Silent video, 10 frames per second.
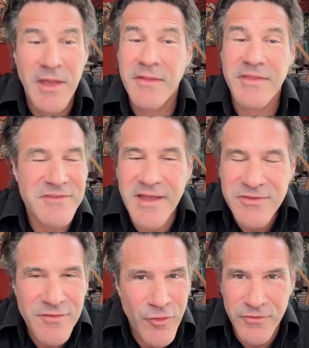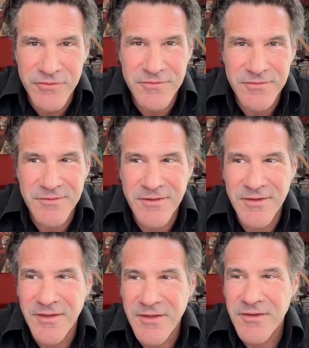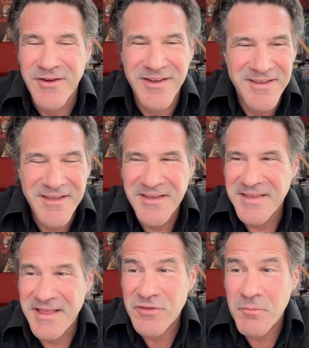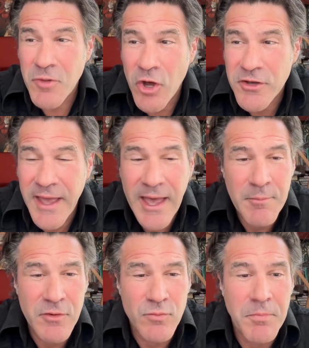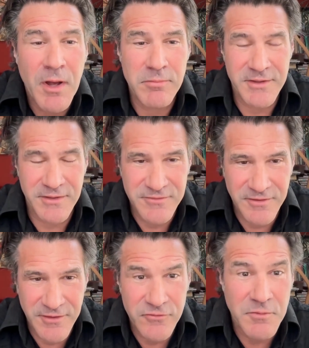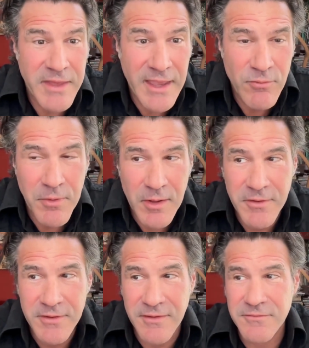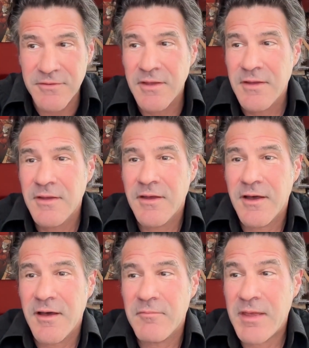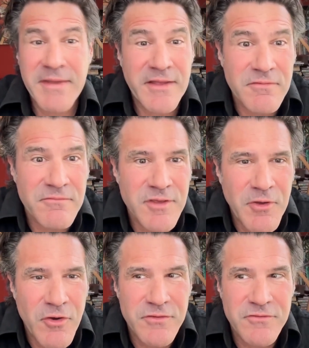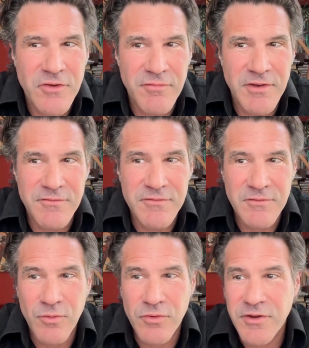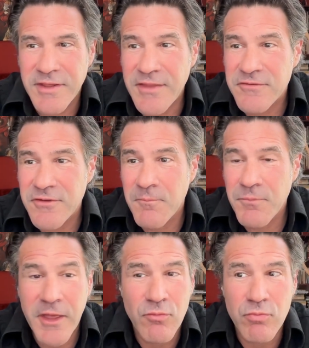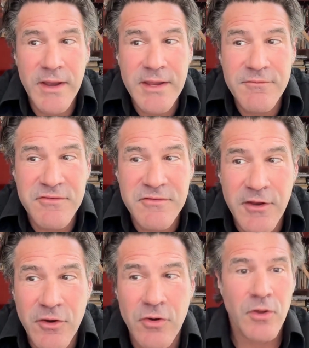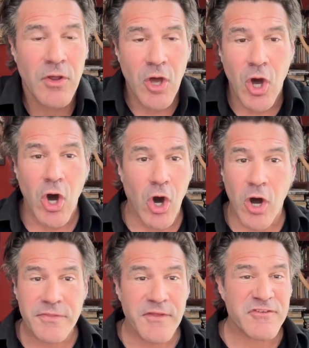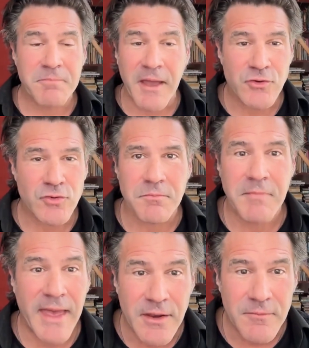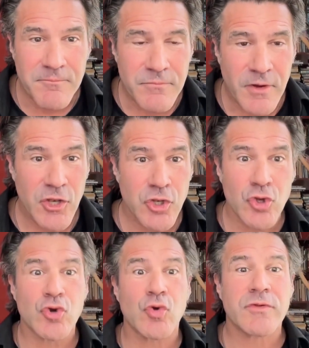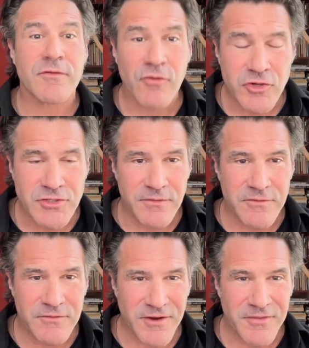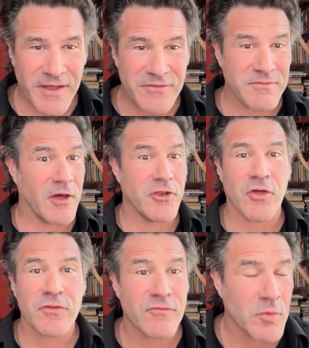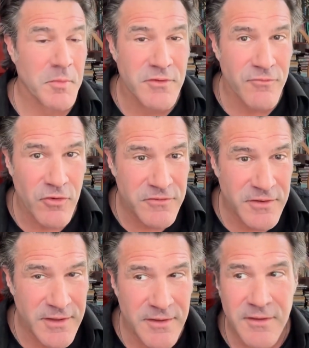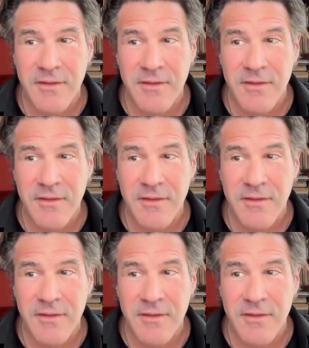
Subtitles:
That's not diverse. Right? Get some log cabin Republicans in there, some gay Republicans. Maybe get some female conservatives, or get some like right of center on the spectrum men, right? Neurodivergence, right? That's another form of diversity.